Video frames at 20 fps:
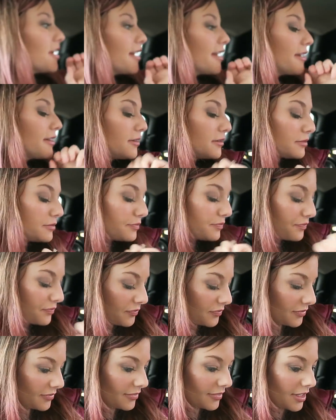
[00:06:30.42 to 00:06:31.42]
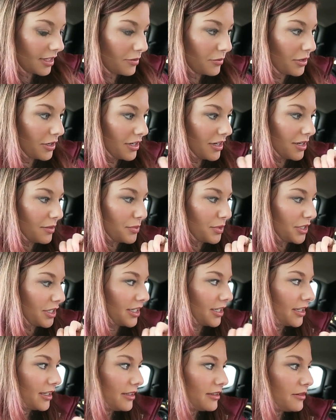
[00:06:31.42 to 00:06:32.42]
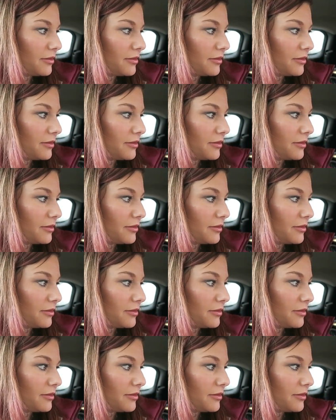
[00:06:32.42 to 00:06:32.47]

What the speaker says: You get it? Where are you gonna put